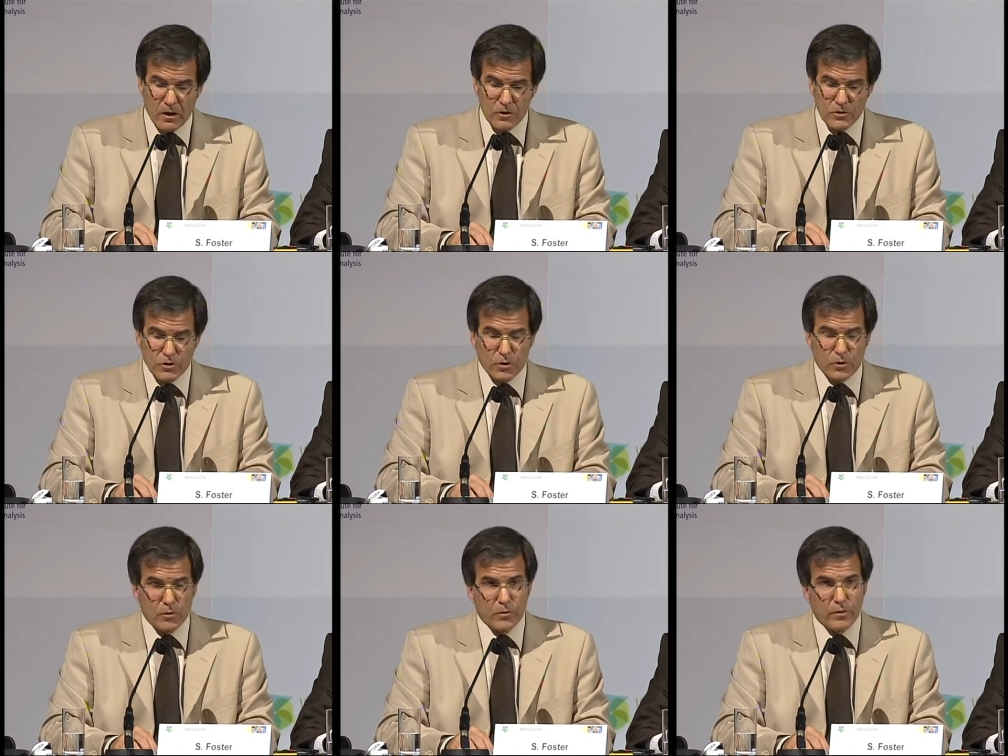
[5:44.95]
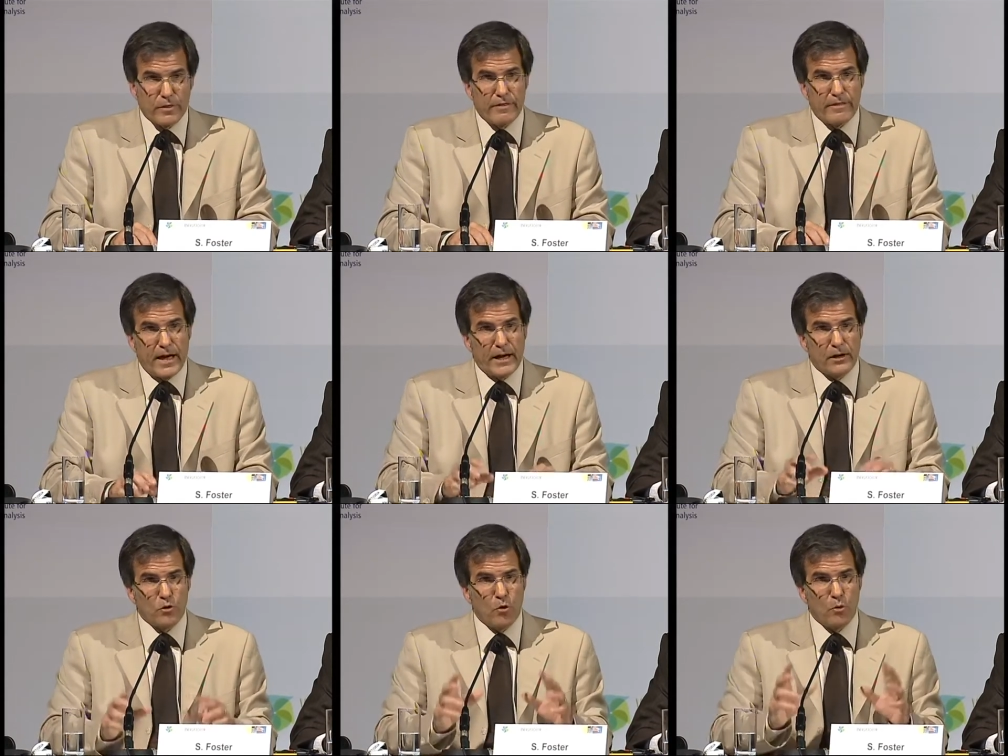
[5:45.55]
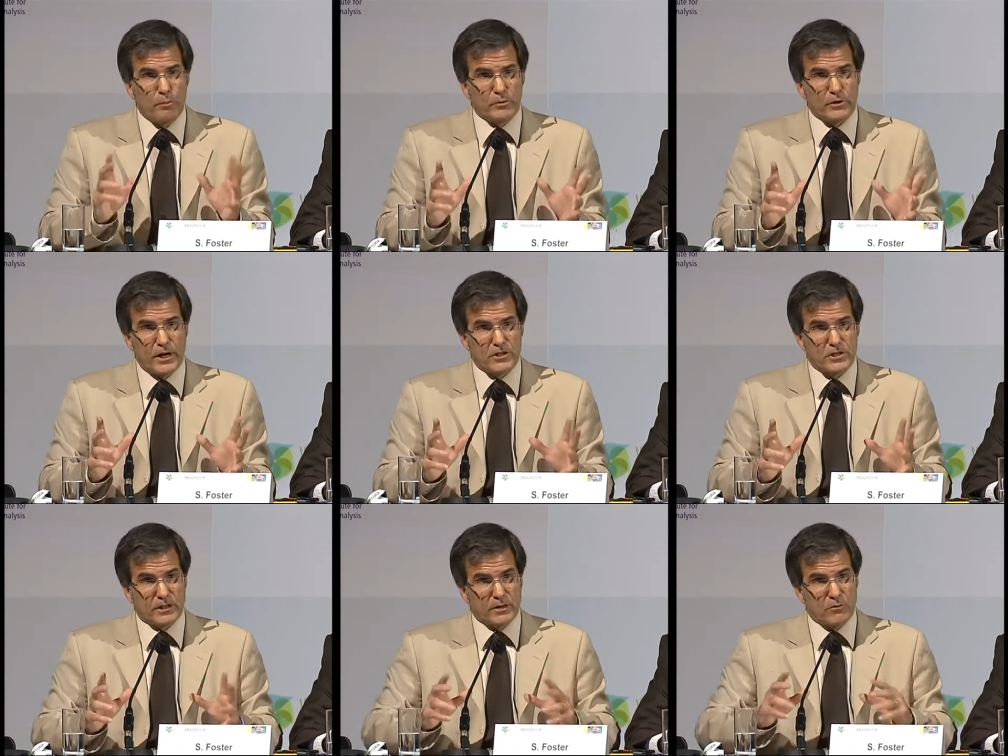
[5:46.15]
So that whole
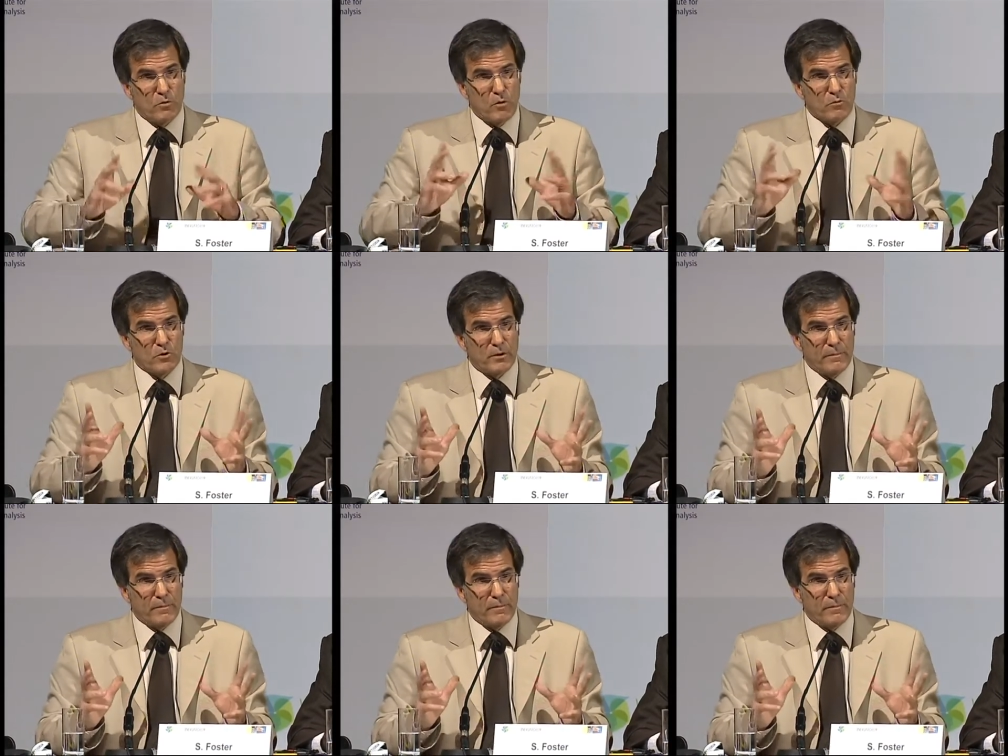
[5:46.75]
project and what we're